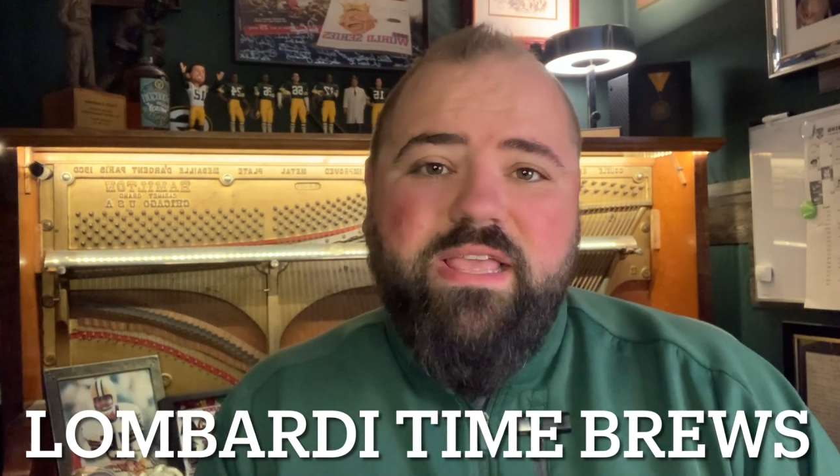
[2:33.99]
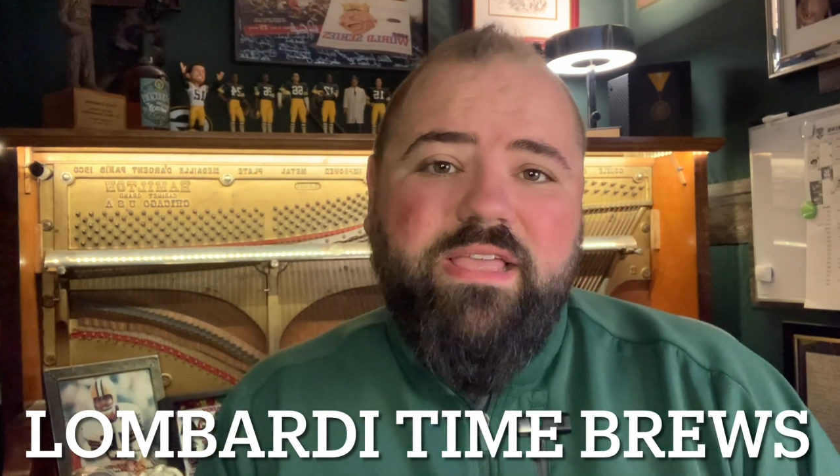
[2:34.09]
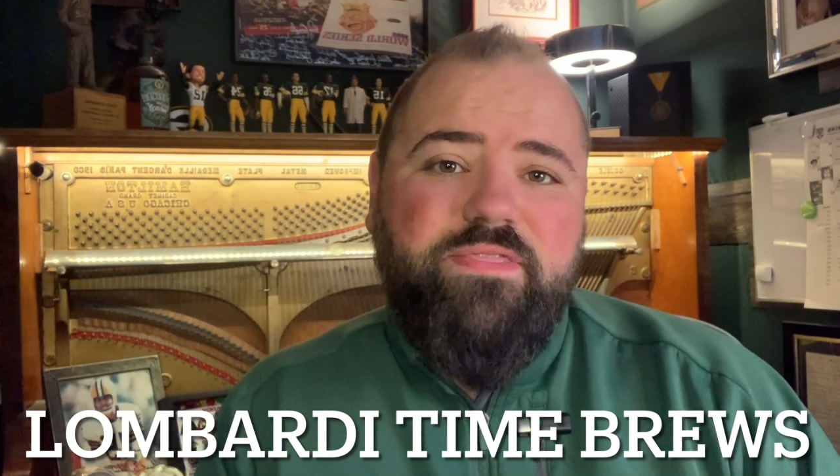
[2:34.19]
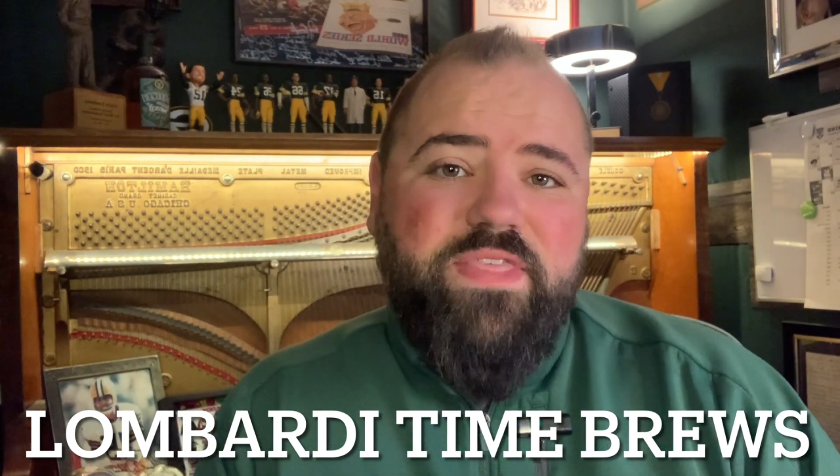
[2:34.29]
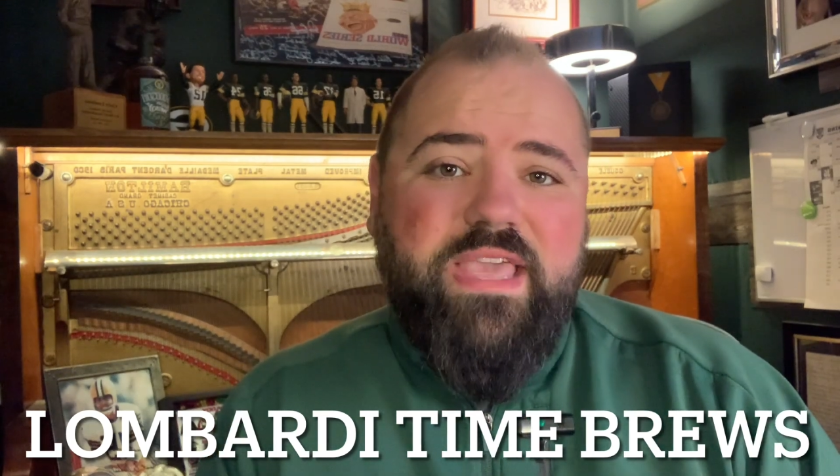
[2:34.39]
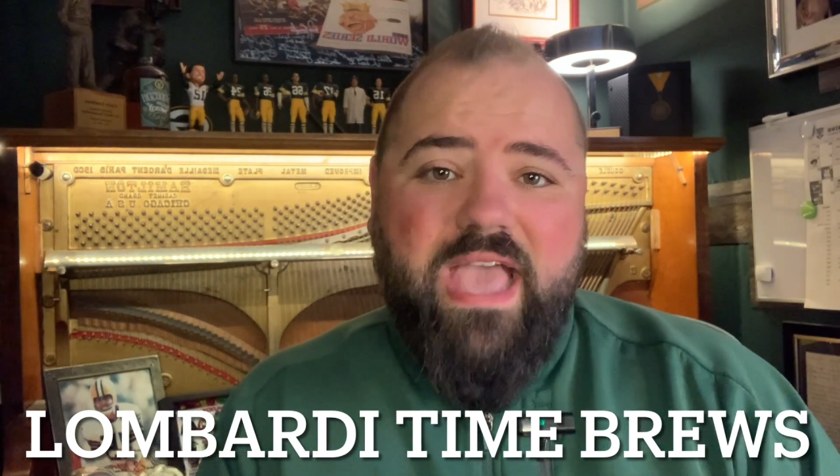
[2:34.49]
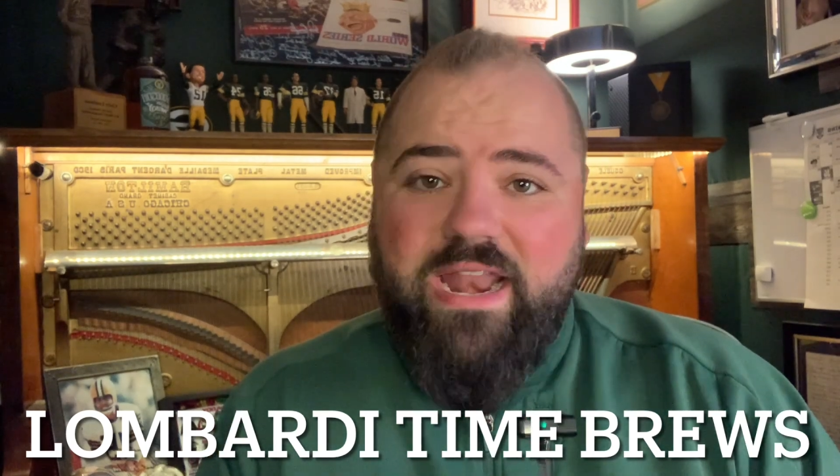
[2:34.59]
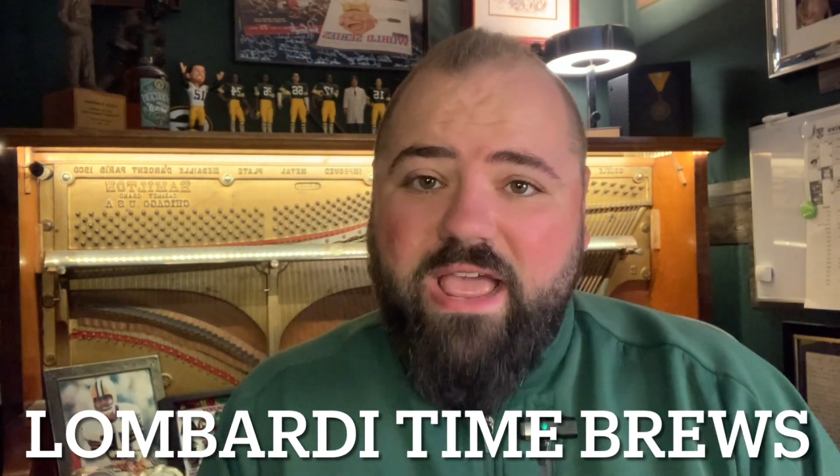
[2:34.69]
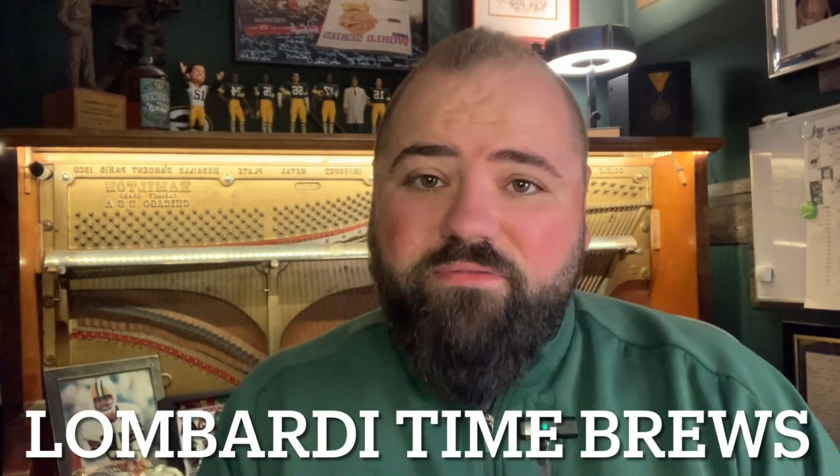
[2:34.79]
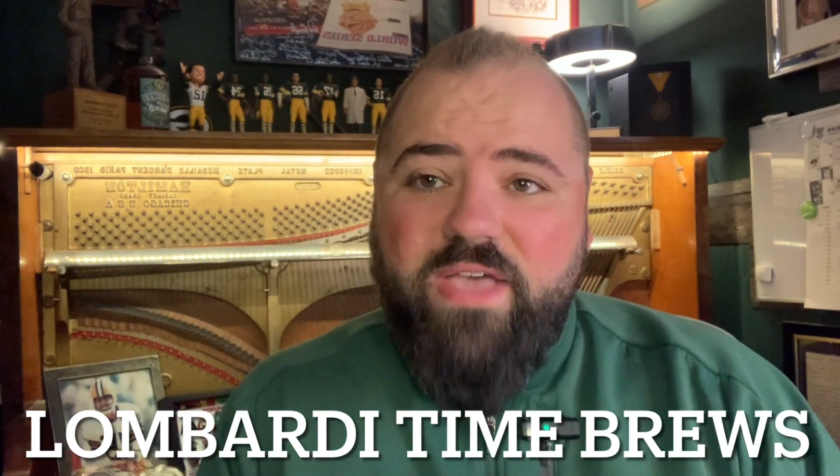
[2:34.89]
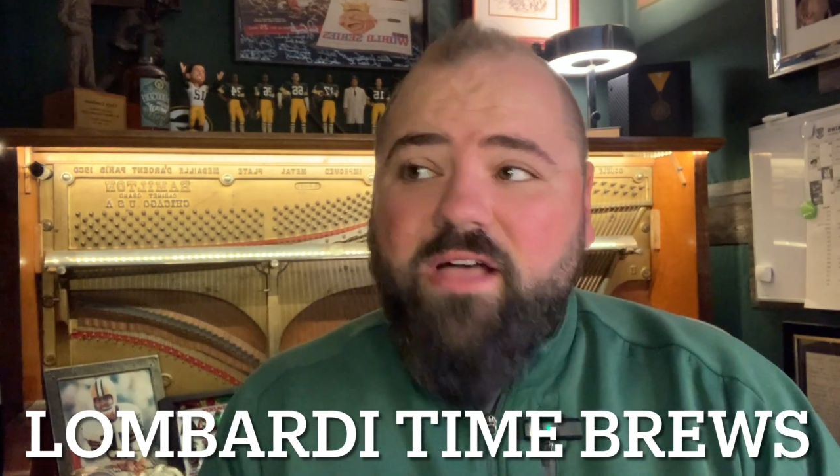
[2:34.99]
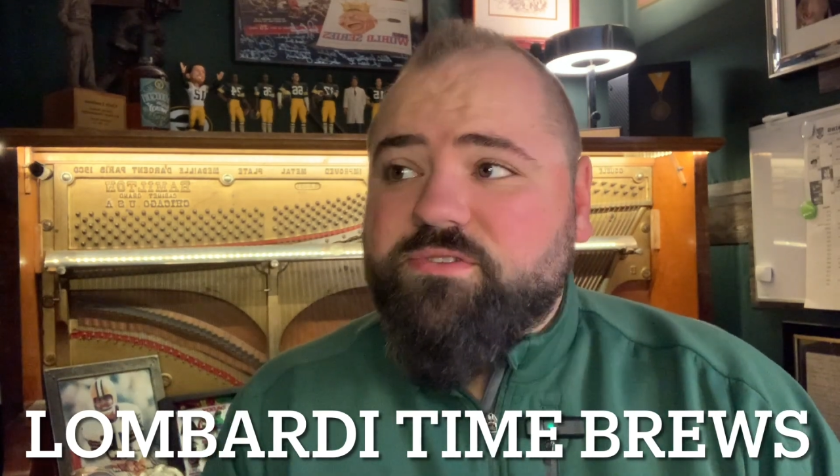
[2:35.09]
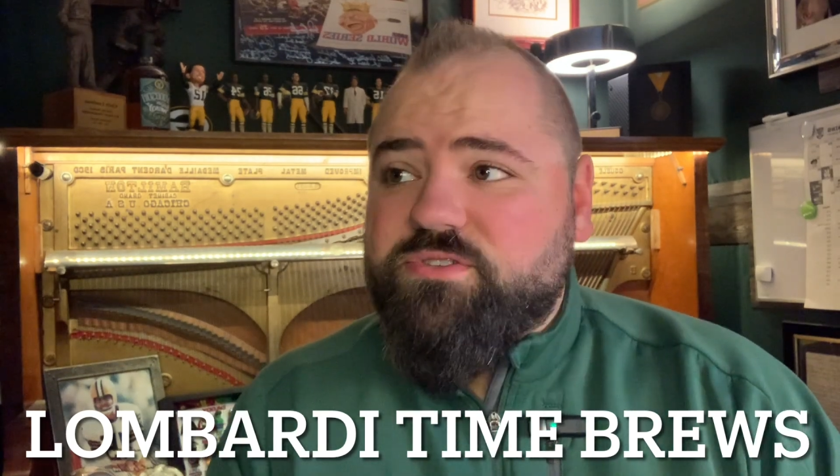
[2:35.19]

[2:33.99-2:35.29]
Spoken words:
in the NFL.